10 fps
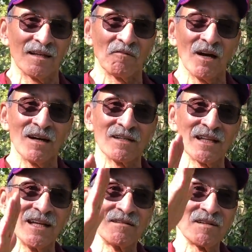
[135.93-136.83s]
rock
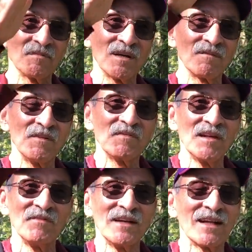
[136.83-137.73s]
sage is about
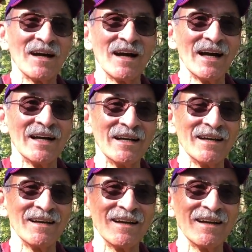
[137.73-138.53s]
50 feet high,